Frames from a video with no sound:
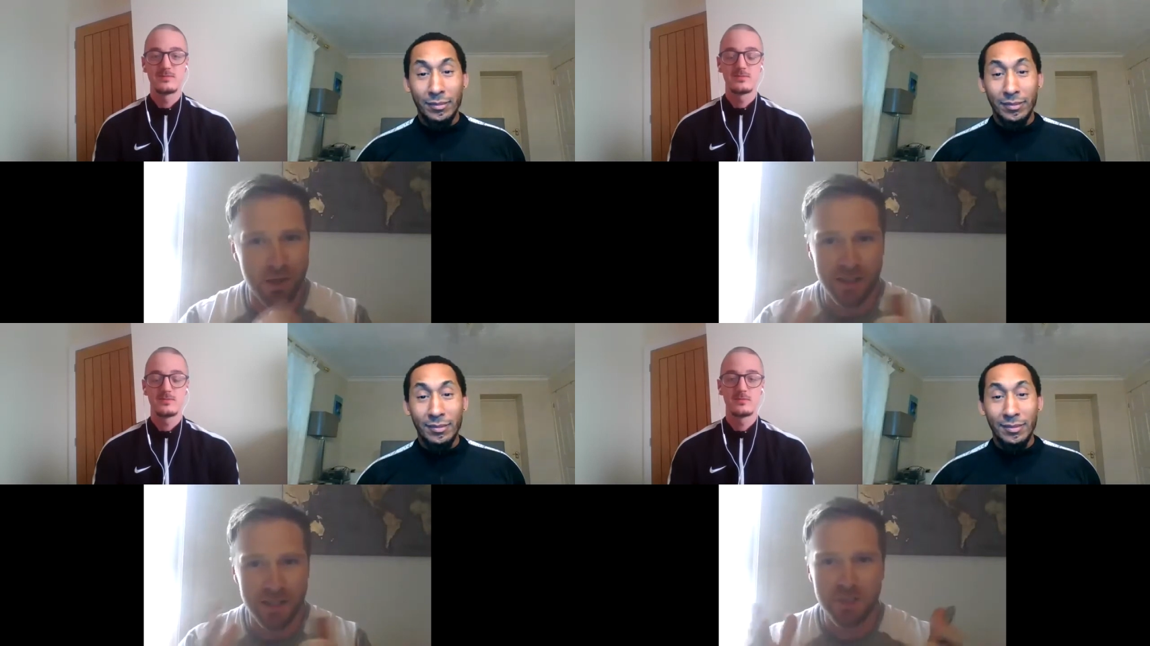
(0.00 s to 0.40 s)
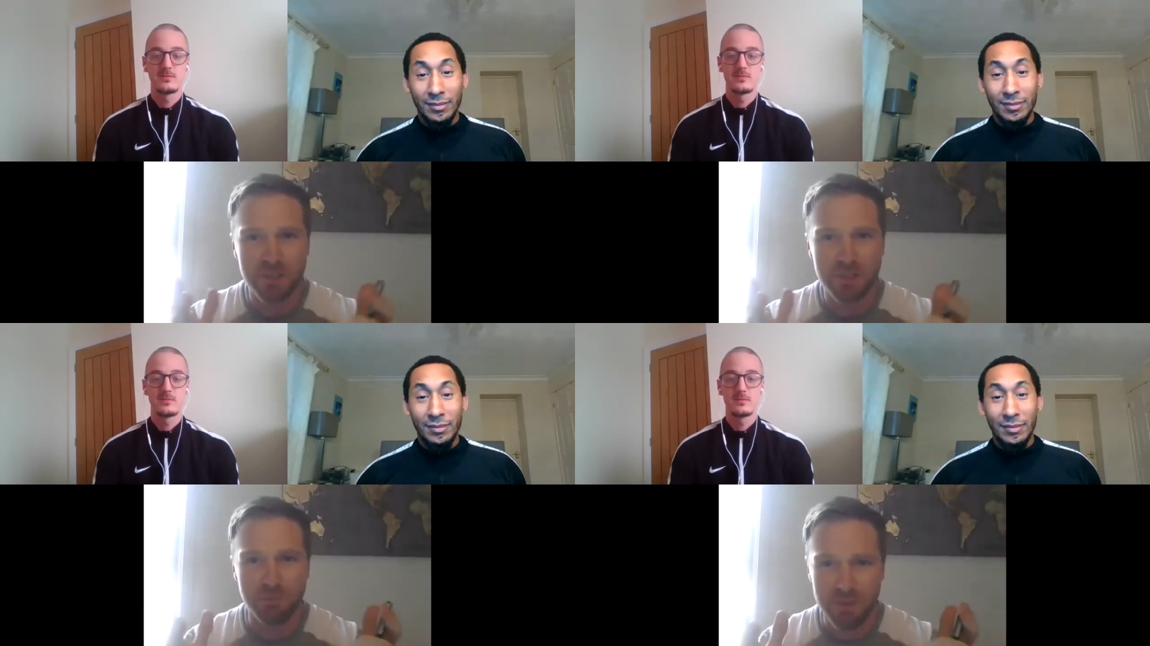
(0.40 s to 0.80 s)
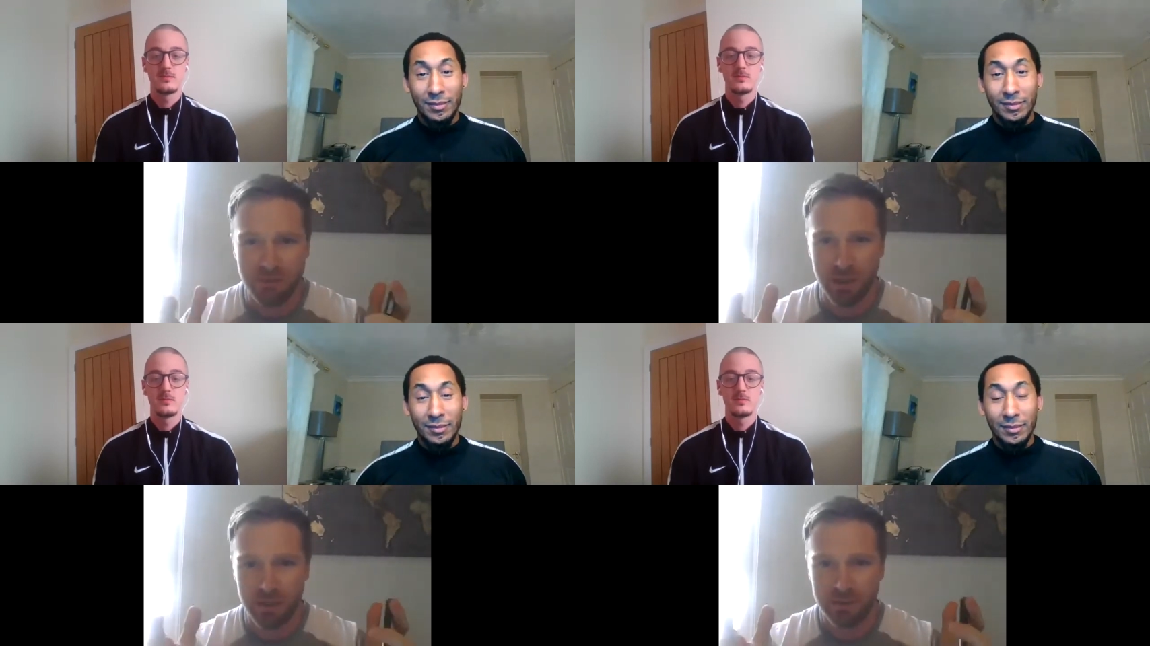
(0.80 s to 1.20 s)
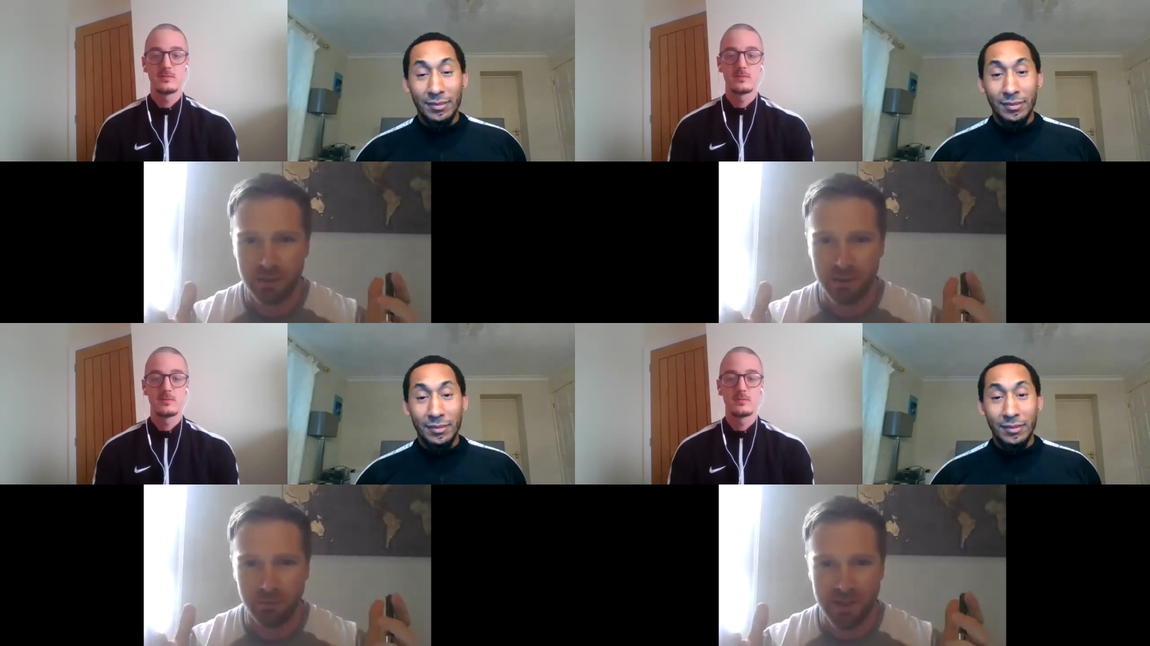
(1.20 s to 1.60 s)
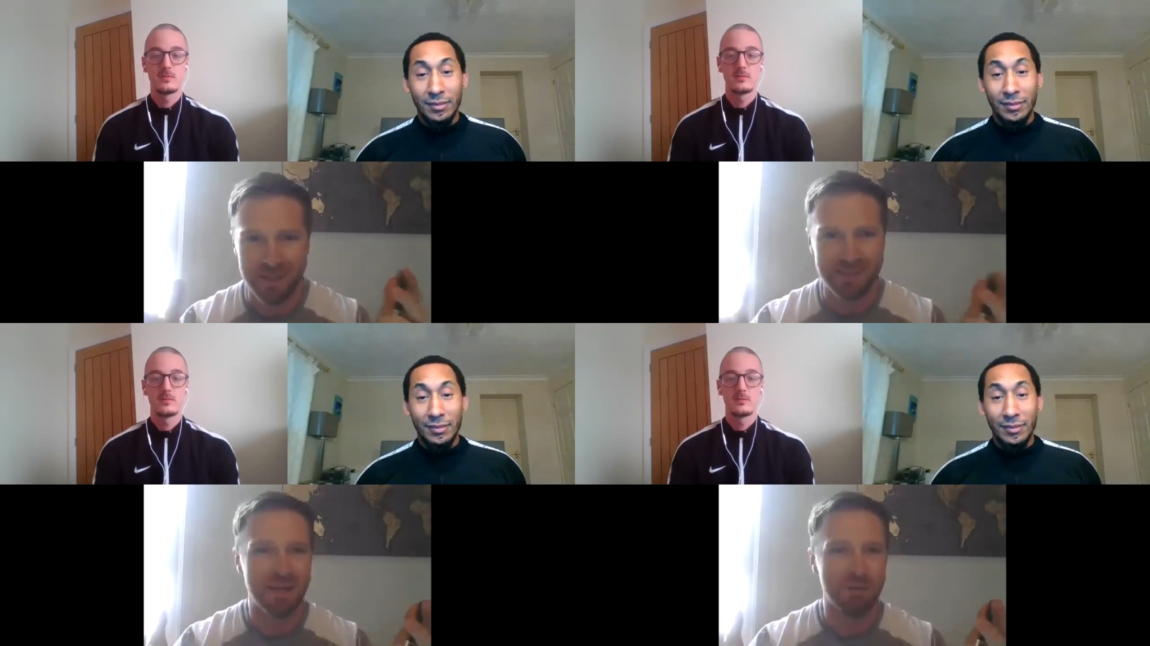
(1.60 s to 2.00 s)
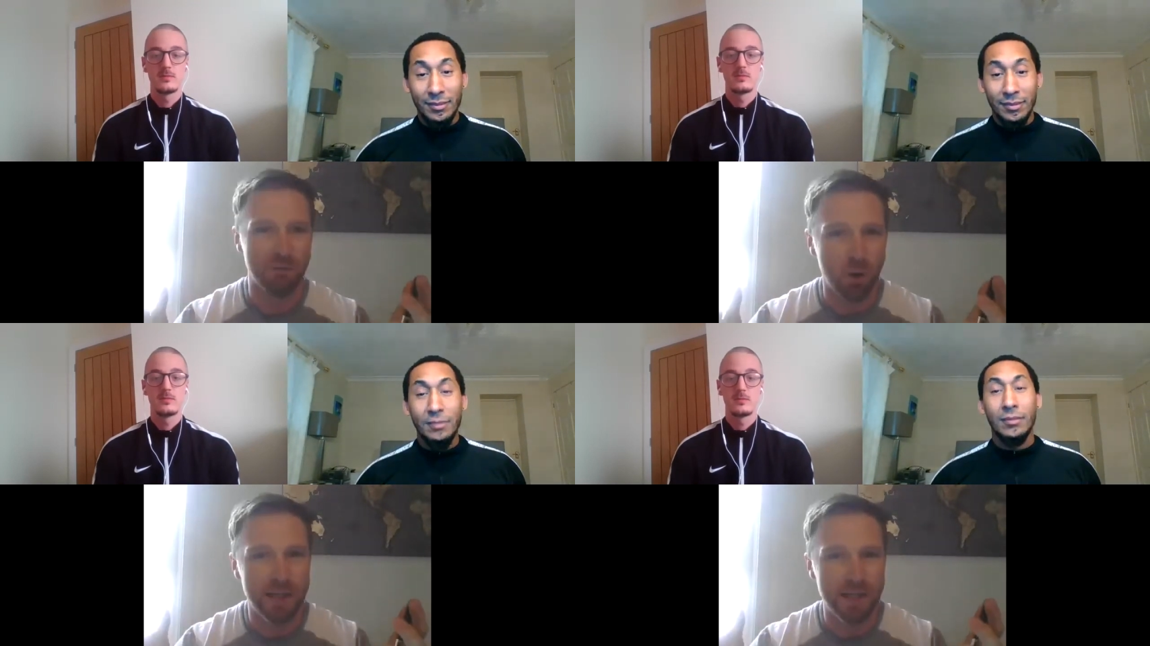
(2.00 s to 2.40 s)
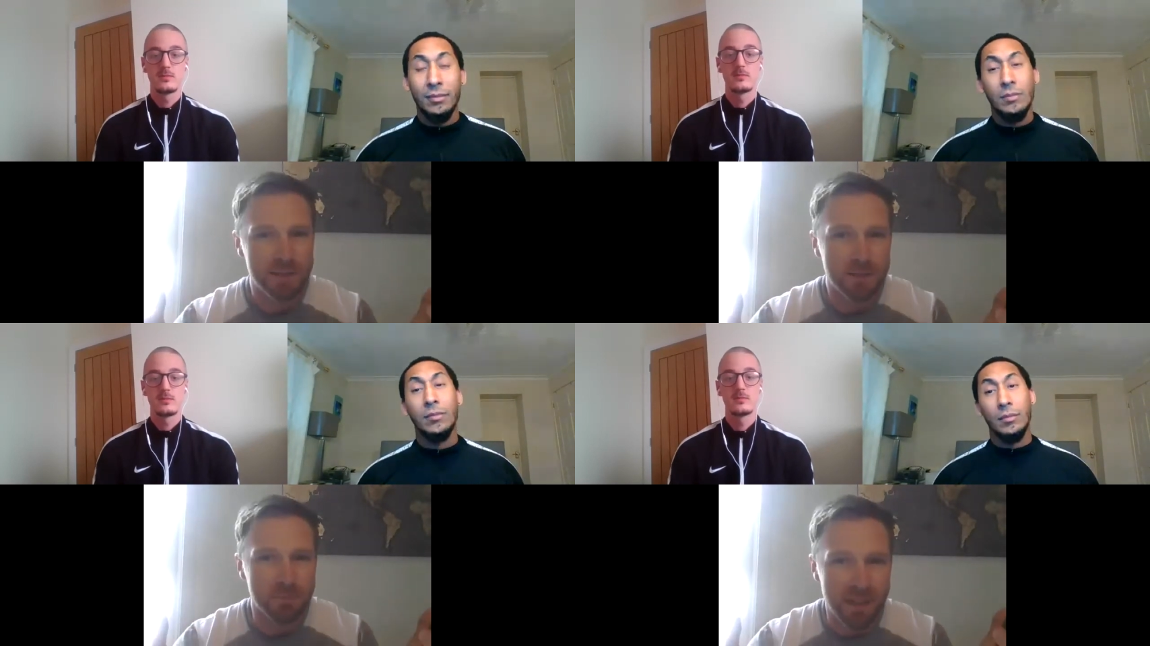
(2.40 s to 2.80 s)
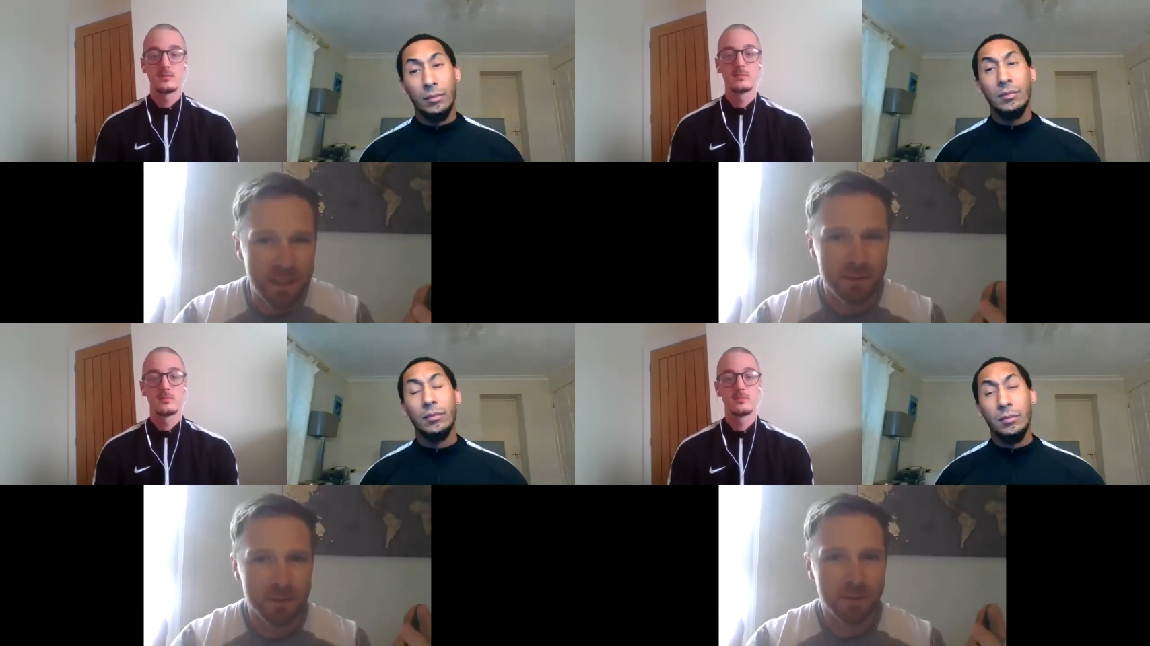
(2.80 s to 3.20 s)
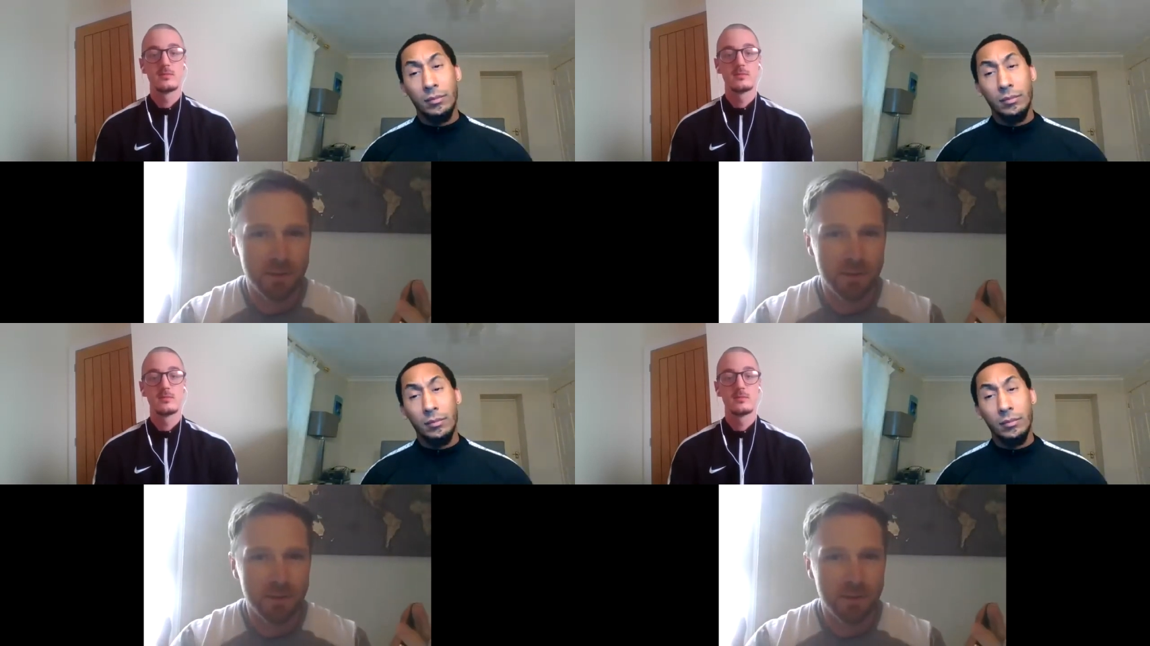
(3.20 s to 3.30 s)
Speaker 1: and each of us have an idea of what it is to be